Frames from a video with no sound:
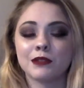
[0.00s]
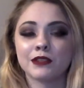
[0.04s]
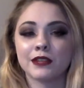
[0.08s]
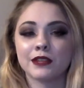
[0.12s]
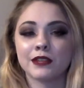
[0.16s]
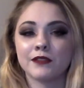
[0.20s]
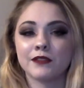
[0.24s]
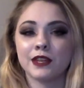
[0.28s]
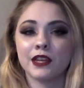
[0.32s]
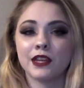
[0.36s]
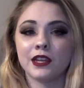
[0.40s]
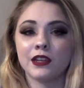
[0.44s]

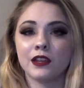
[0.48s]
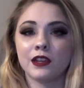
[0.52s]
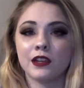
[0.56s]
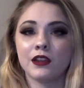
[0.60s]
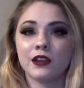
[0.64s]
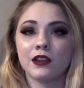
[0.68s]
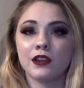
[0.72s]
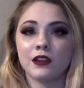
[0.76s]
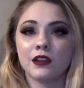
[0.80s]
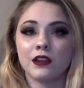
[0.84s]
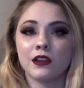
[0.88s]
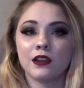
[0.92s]
living
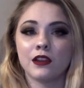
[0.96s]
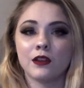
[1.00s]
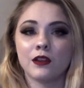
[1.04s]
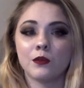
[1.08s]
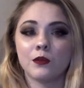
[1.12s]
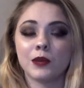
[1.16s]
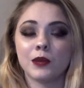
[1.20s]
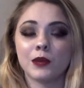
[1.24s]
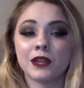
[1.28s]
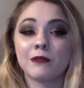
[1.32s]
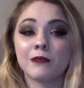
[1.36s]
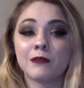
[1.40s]

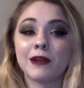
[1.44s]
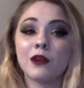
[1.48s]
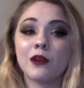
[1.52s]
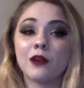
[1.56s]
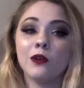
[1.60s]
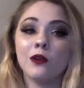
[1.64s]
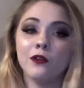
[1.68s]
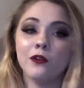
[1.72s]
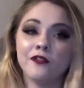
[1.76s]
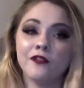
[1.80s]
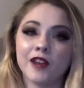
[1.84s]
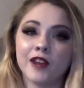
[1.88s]
with my
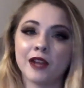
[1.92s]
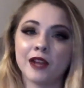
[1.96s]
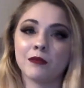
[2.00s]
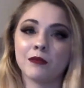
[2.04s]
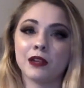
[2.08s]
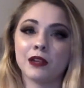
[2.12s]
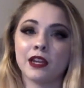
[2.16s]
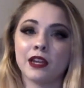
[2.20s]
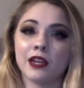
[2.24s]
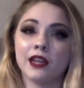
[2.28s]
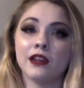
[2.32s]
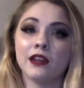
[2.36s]
whole
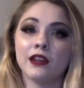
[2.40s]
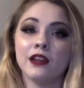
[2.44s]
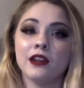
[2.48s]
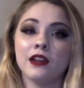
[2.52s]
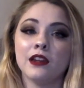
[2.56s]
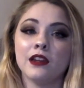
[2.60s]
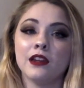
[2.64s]
family,